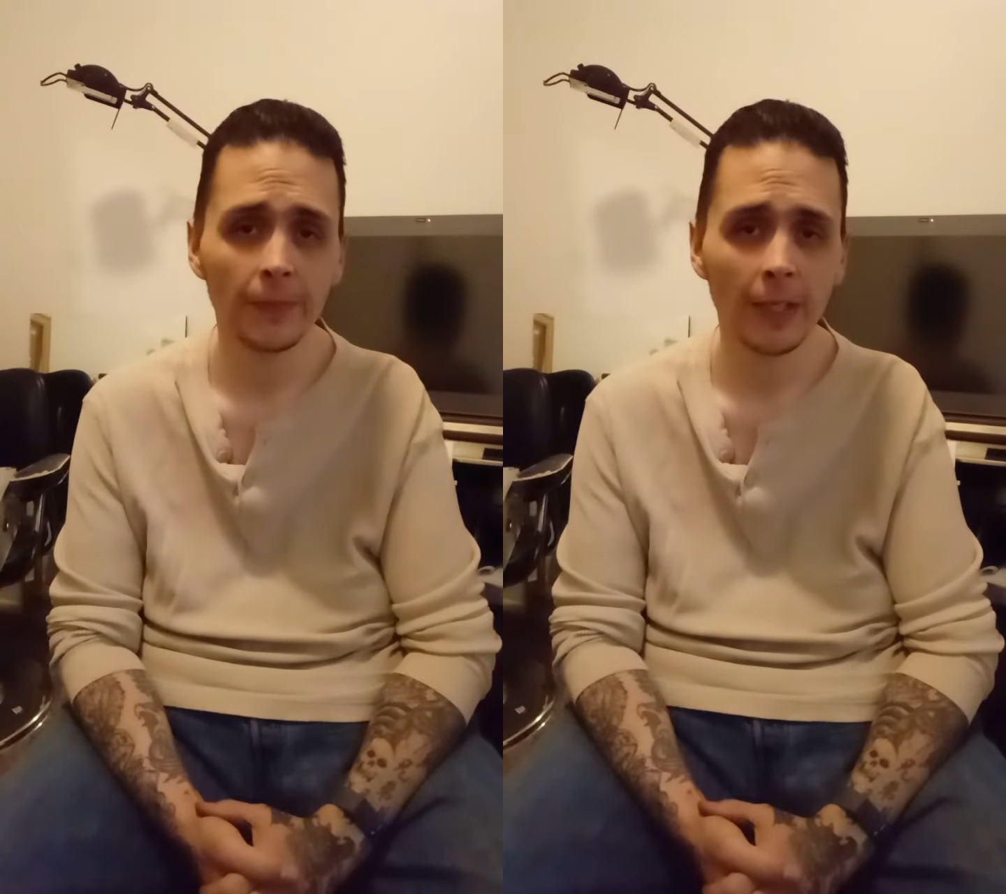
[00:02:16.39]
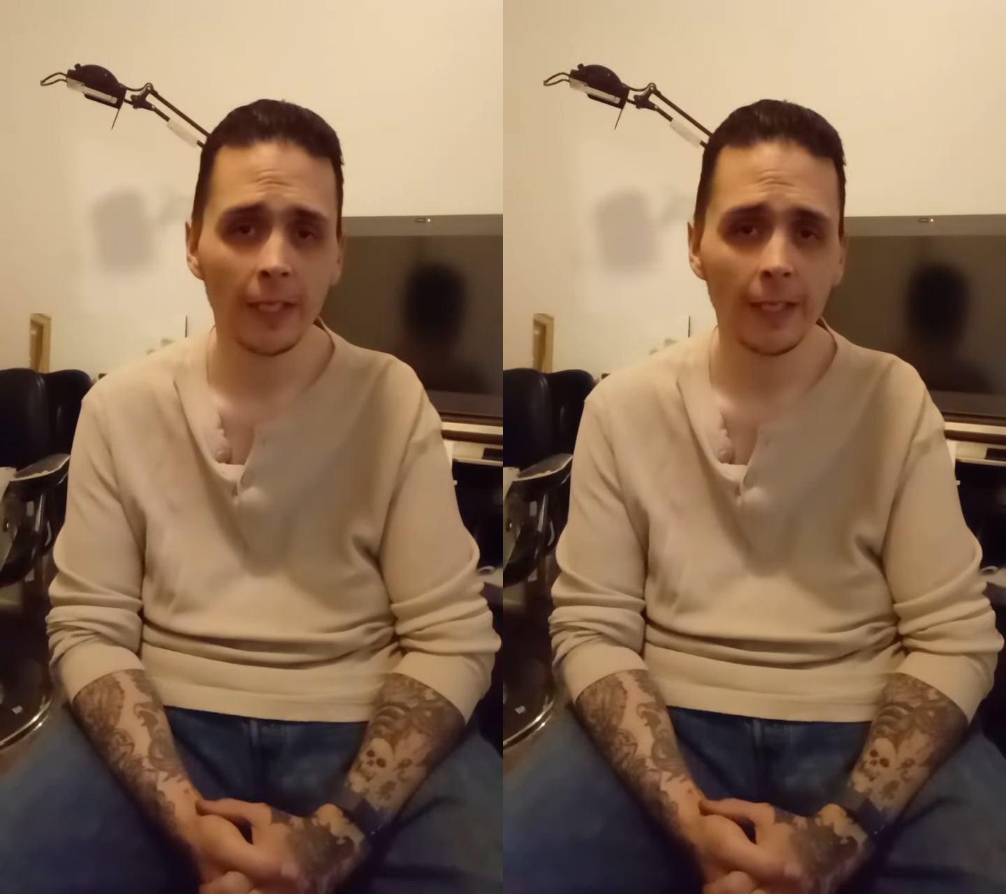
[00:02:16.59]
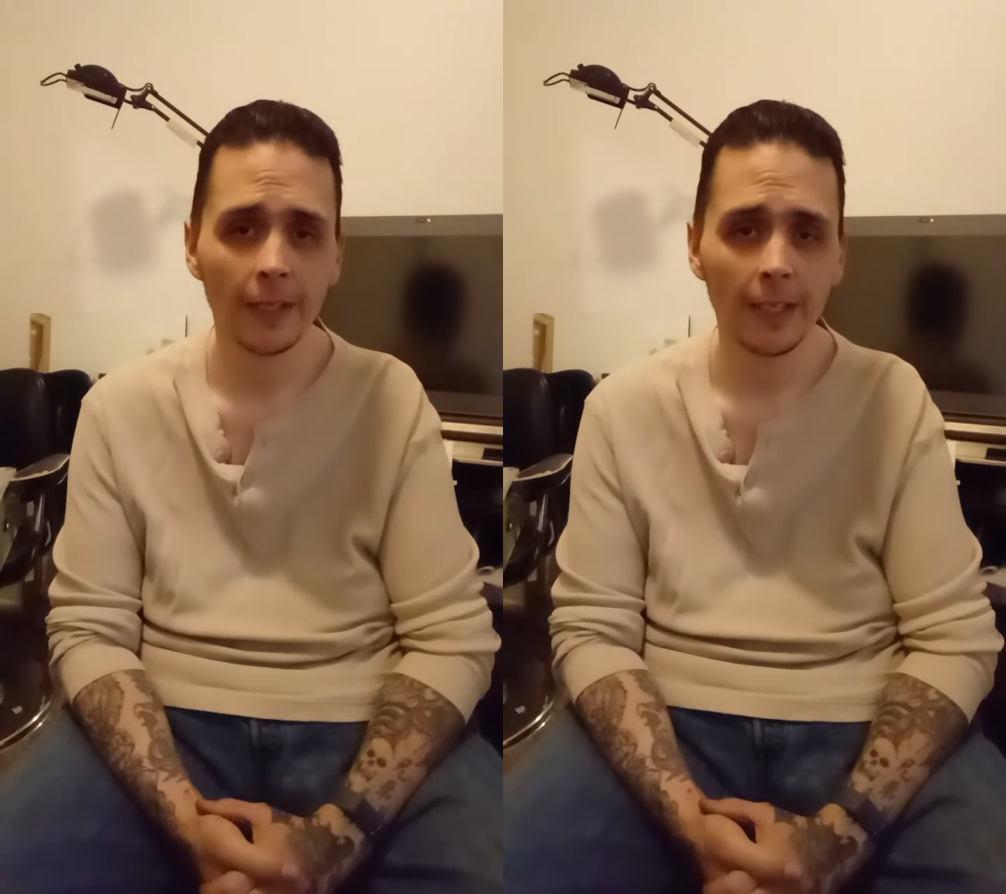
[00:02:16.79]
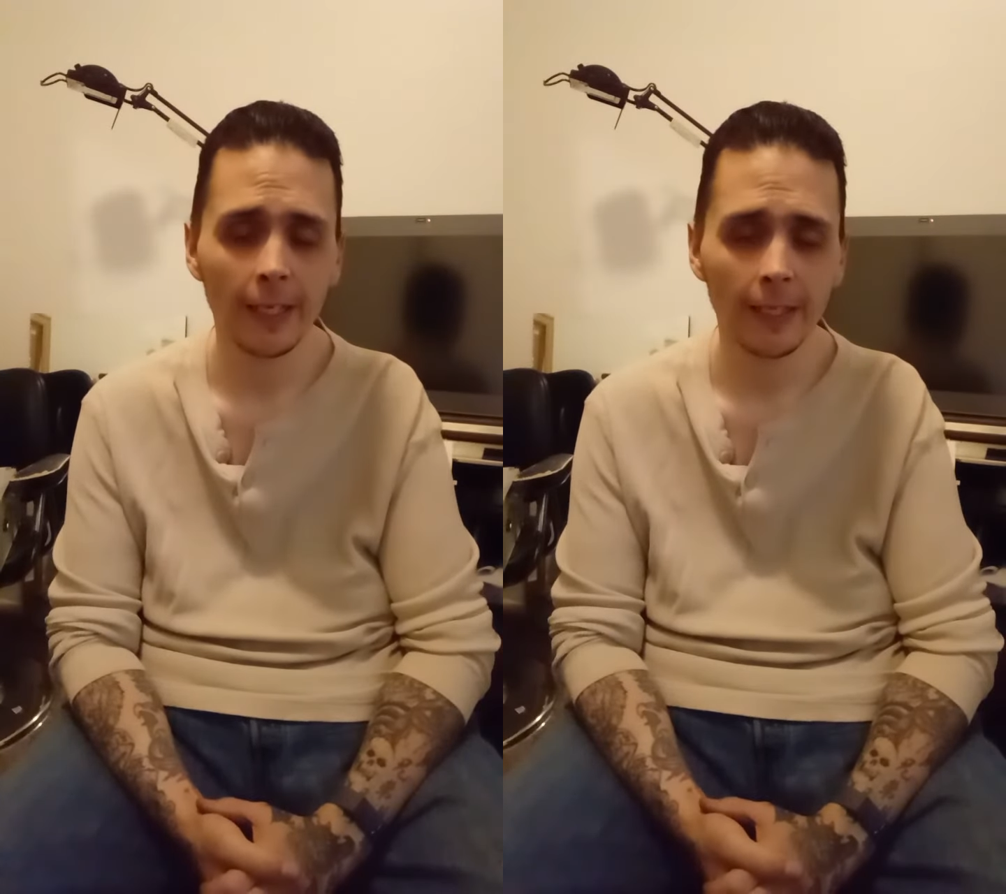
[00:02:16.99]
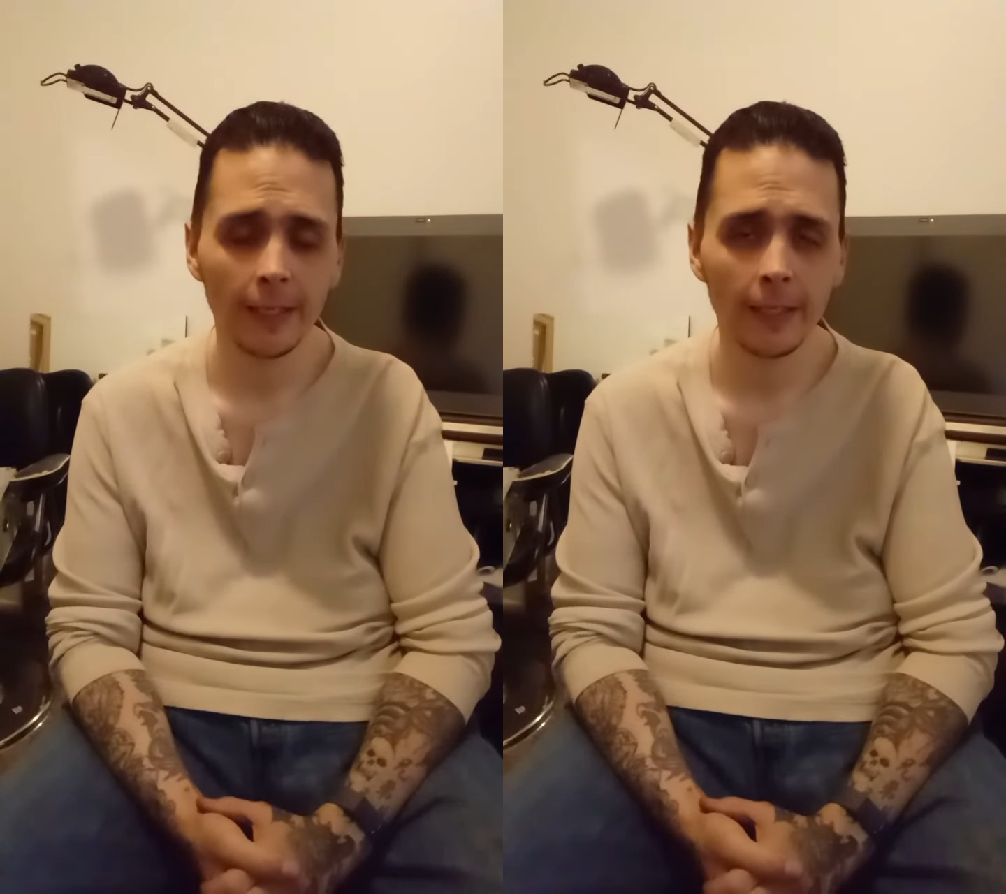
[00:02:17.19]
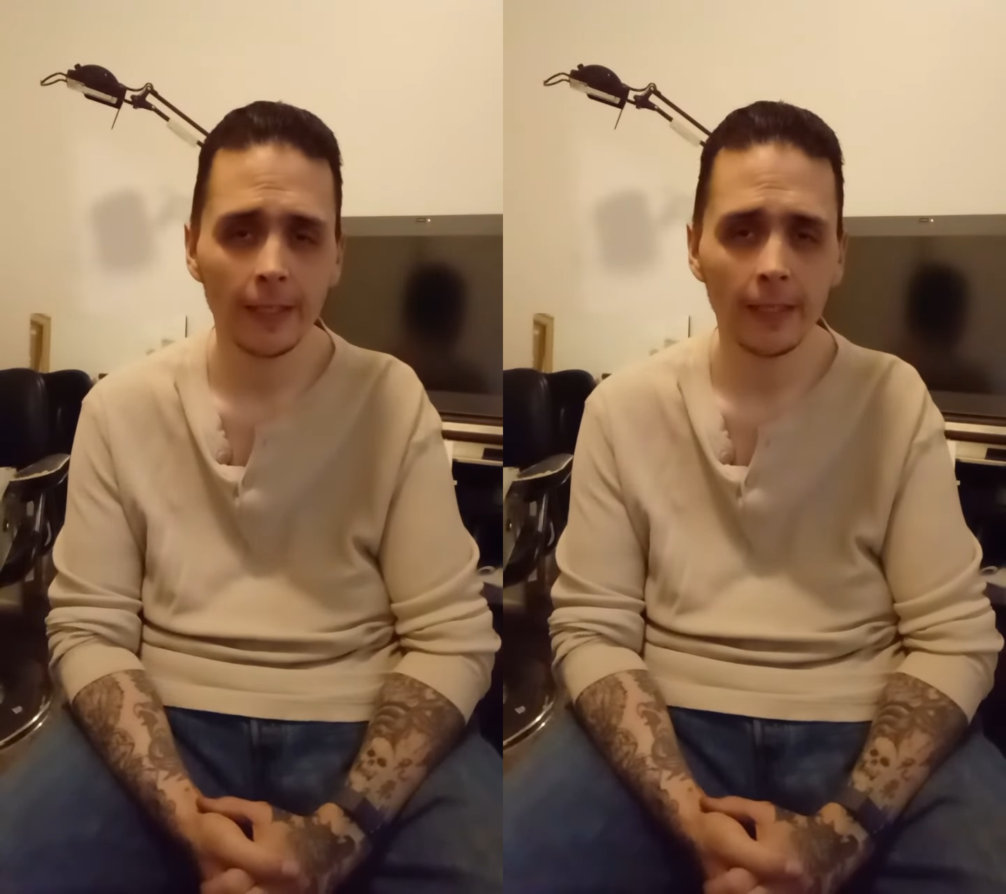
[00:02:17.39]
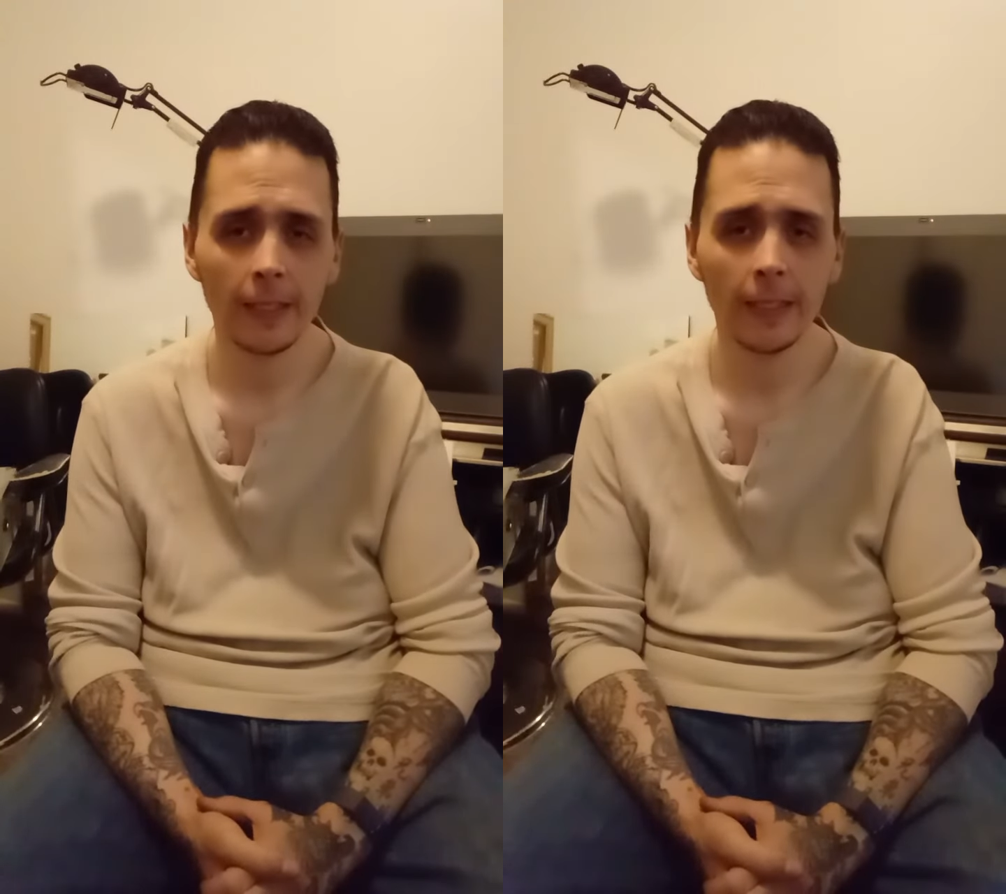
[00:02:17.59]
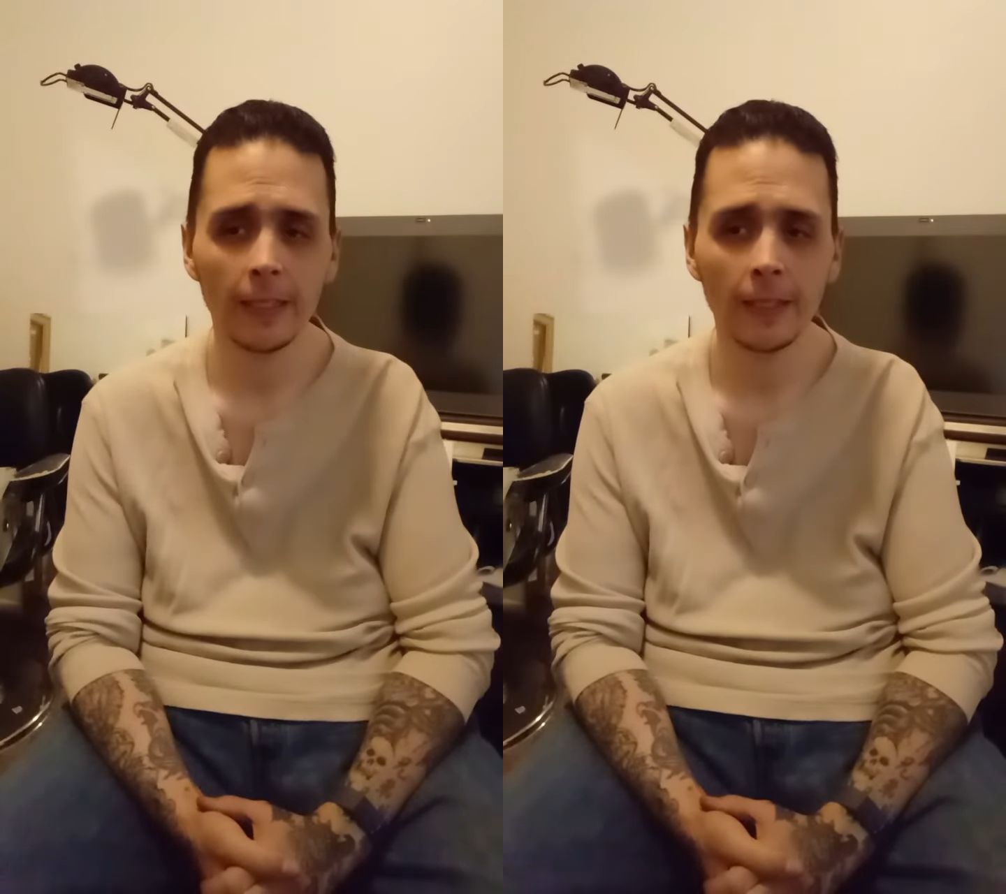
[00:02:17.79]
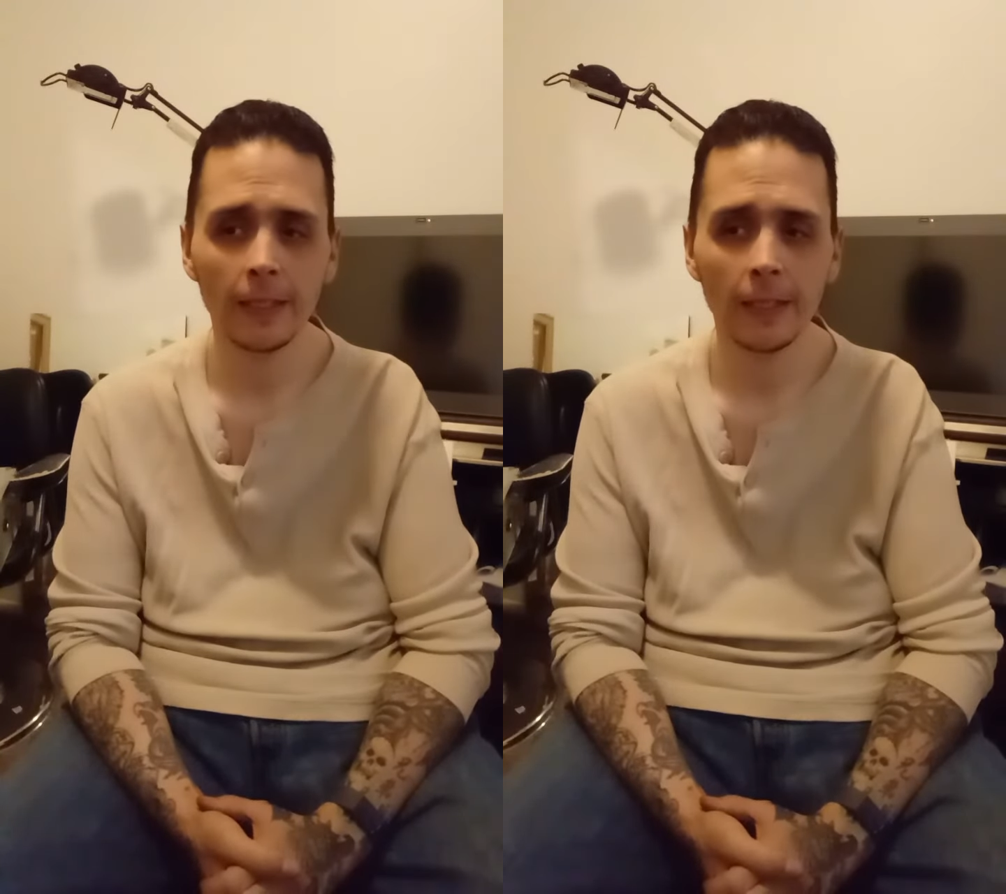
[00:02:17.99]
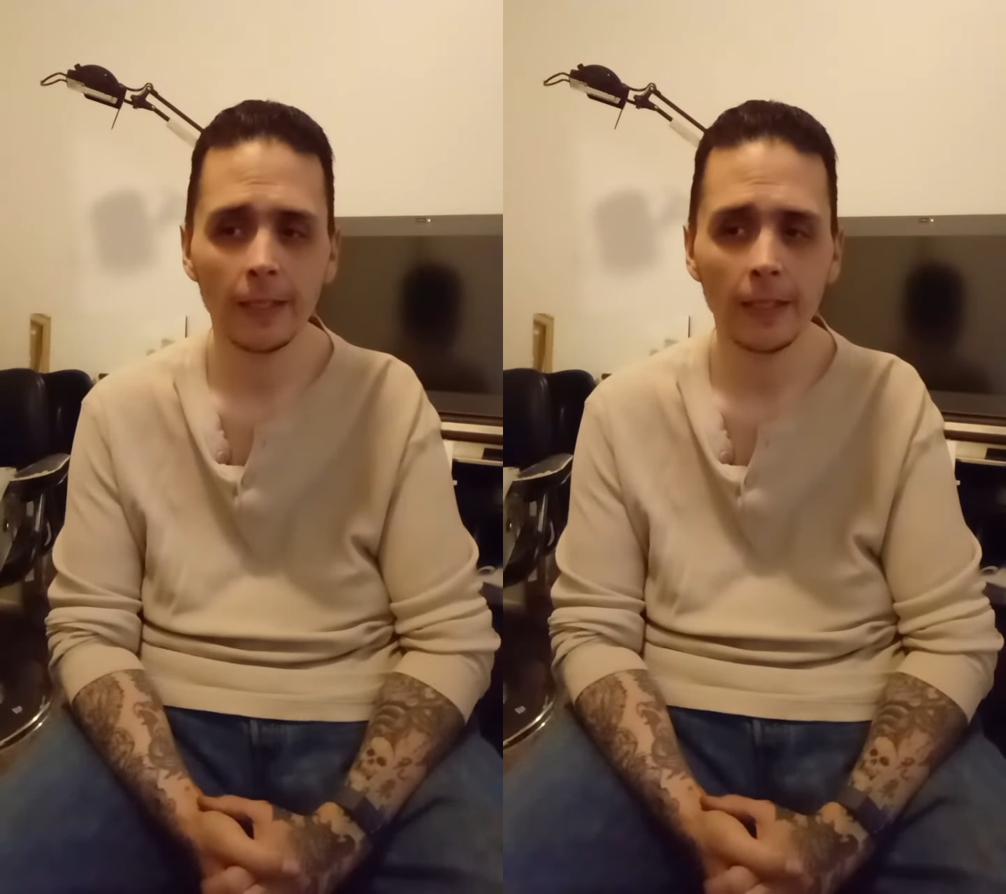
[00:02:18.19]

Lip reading: that I did in